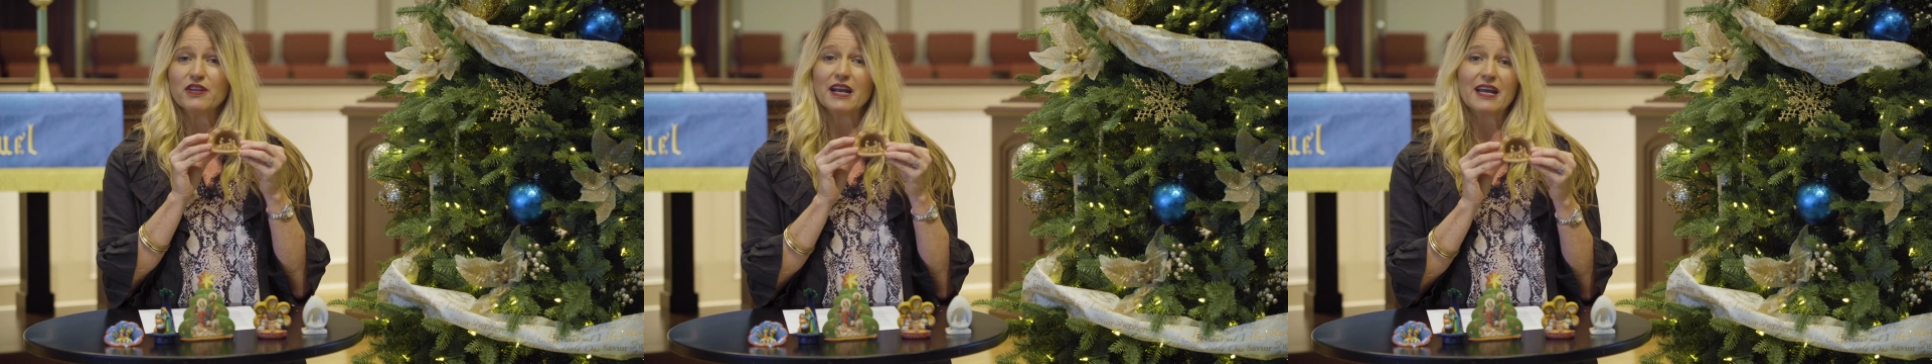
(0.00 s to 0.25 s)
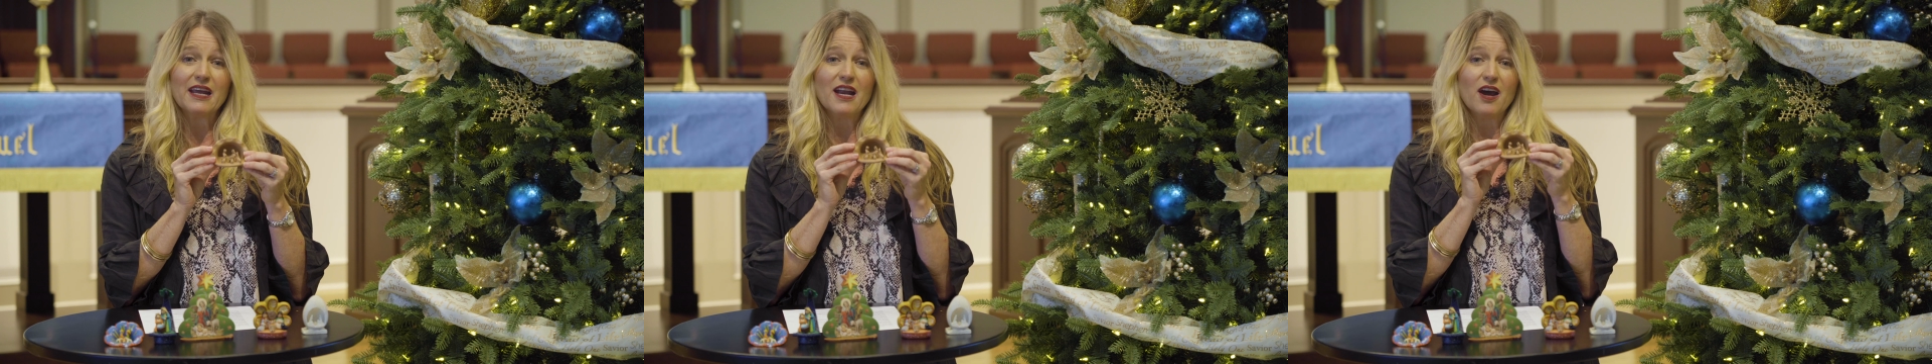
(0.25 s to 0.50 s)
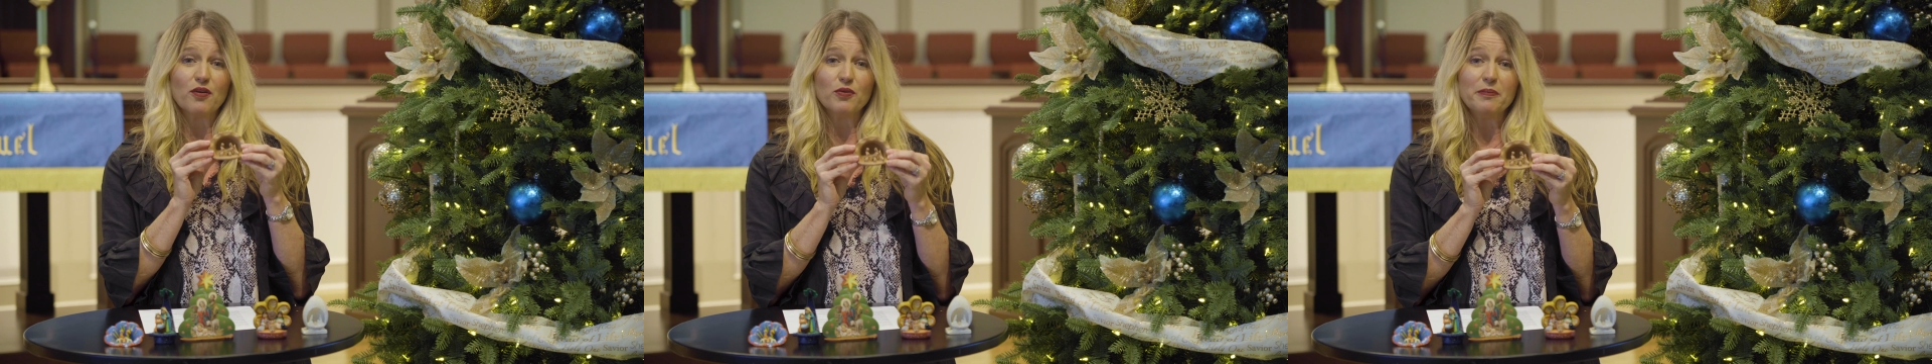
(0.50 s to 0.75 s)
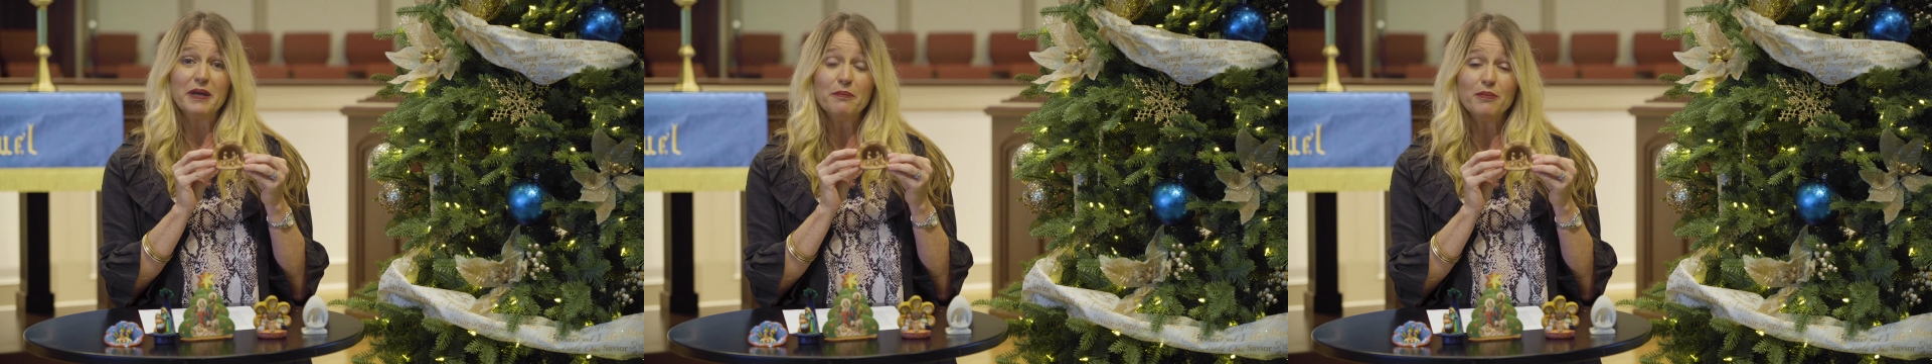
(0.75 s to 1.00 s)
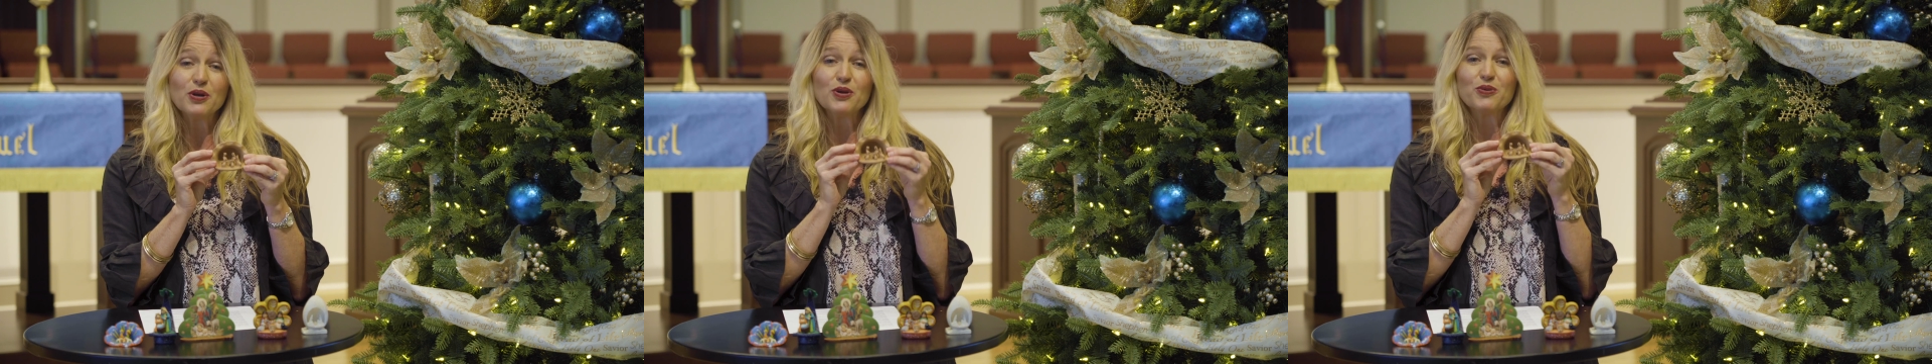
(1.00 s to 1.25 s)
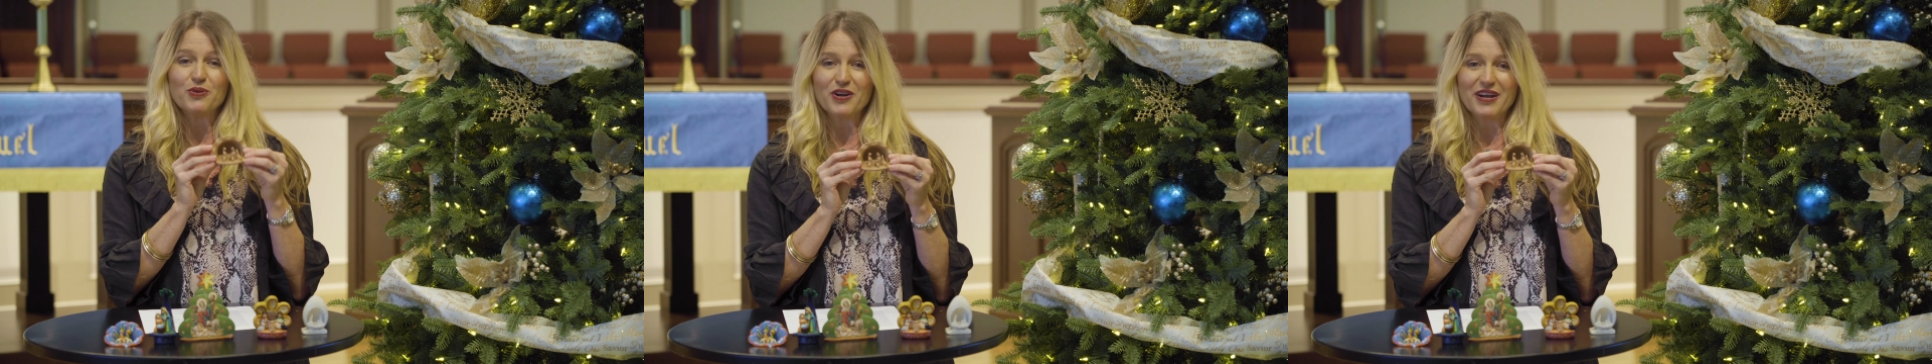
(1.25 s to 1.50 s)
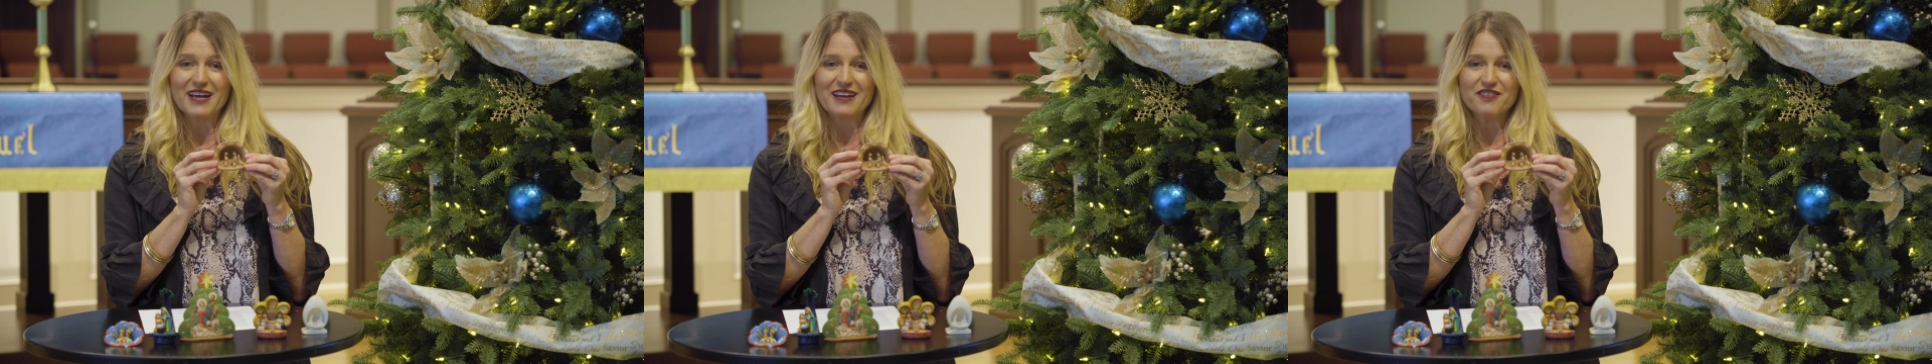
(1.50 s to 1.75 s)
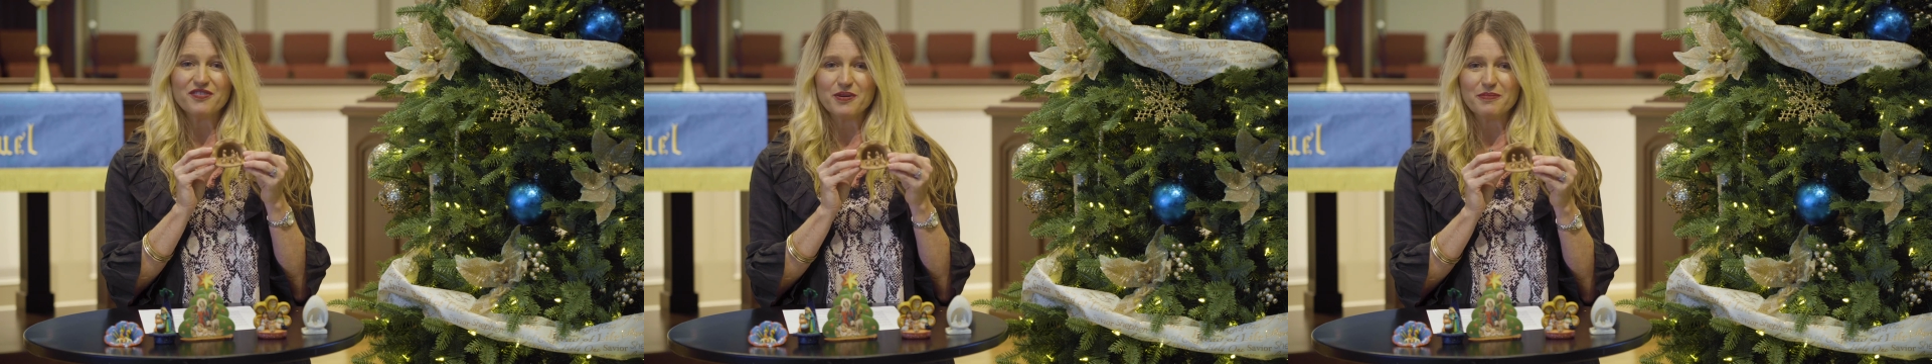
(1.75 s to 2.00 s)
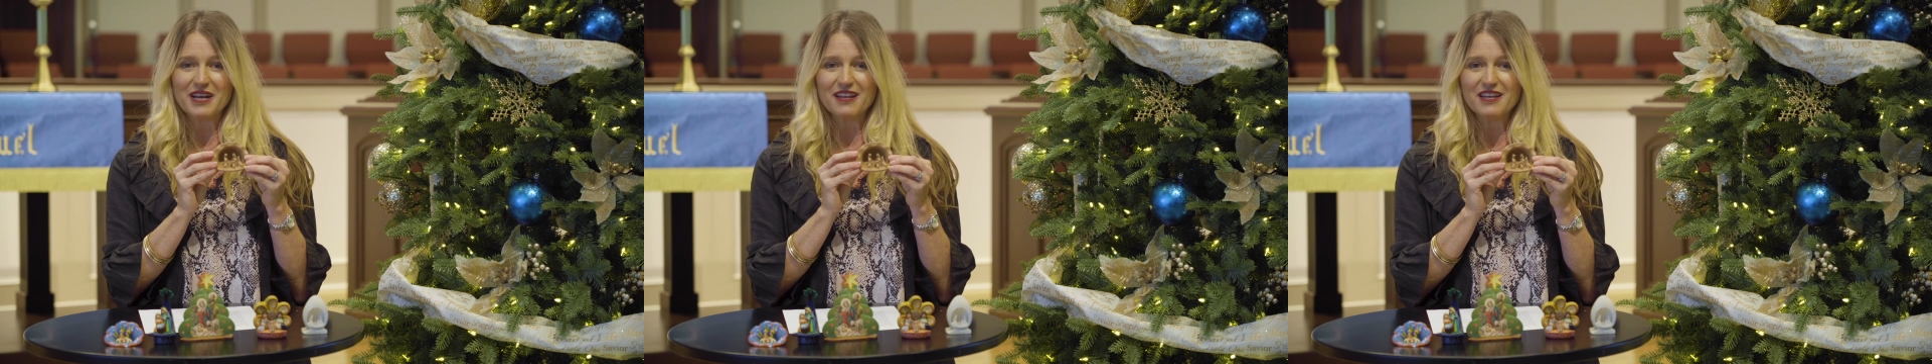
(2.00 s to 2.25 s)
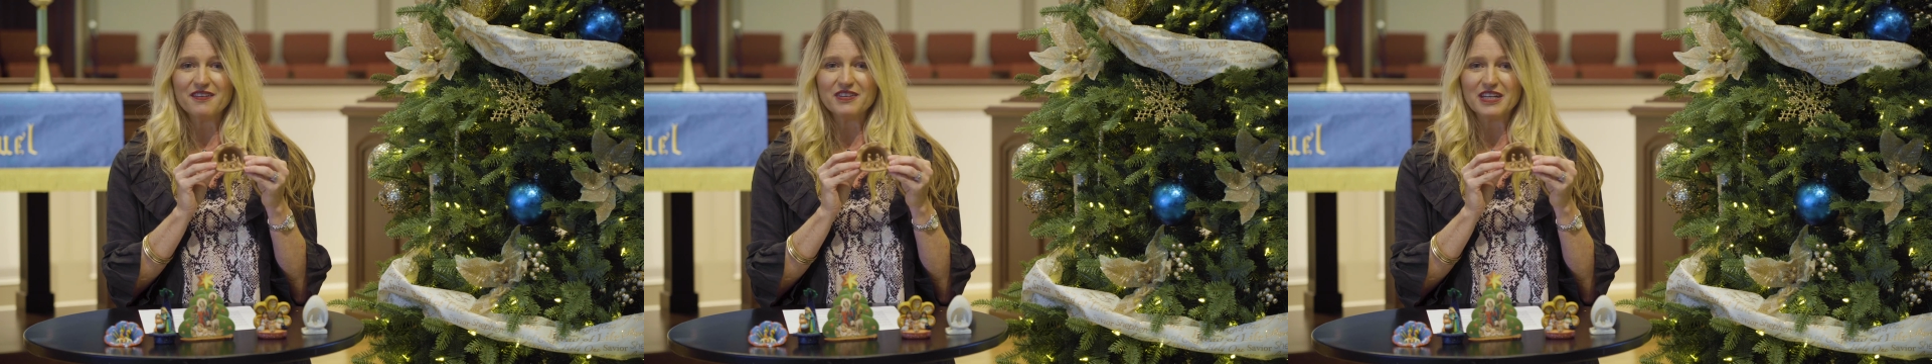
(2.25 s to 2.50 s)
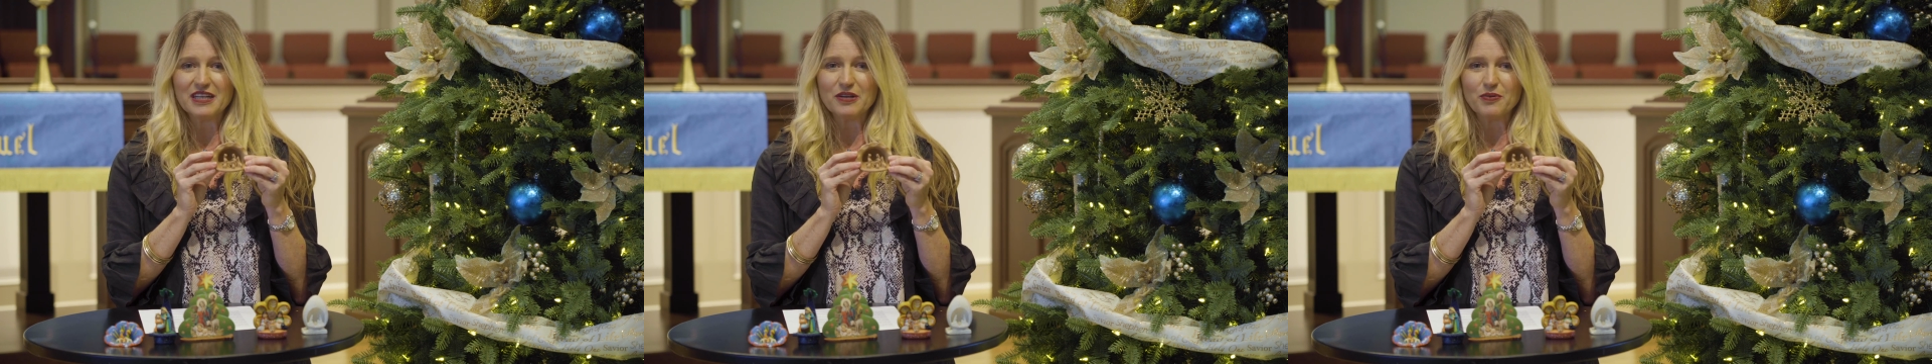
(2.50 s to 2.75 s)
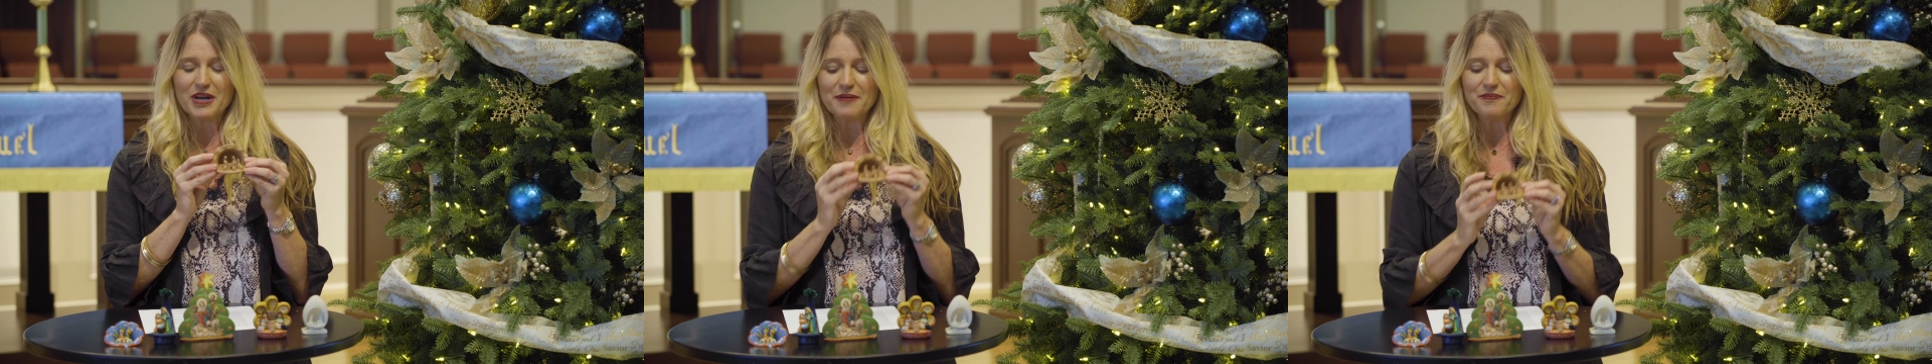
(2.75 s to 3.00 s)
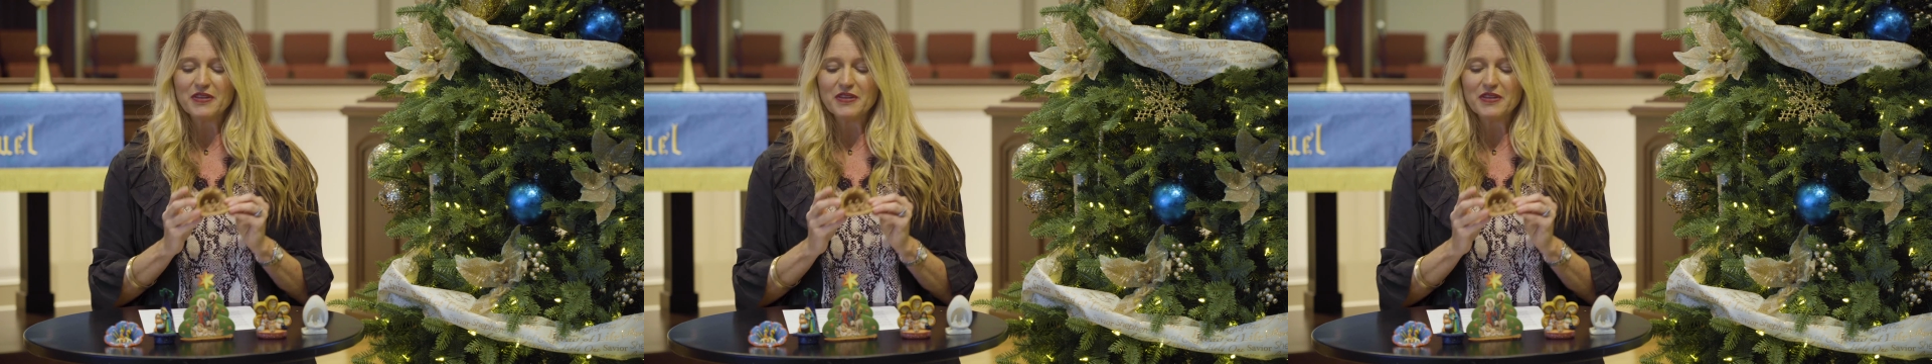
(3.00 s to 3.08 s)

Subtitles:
that I cannot remember where I got it from, but I love it anyway.